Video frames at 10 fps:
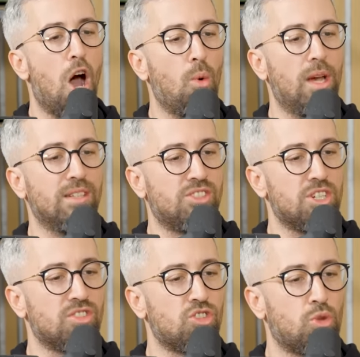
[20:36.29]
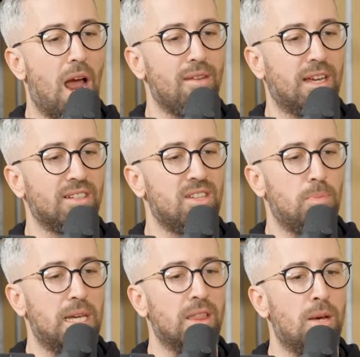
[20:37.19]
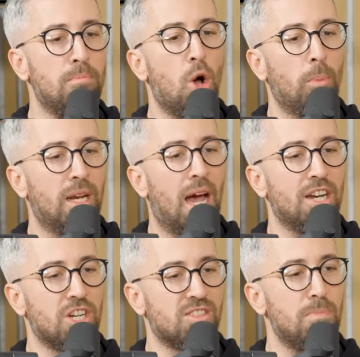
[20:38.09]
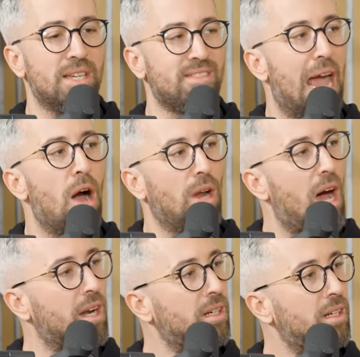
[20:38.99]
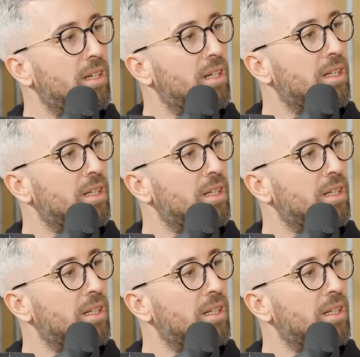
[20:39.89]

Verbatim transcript: always just striving to be in the moment I just missed out on. Right.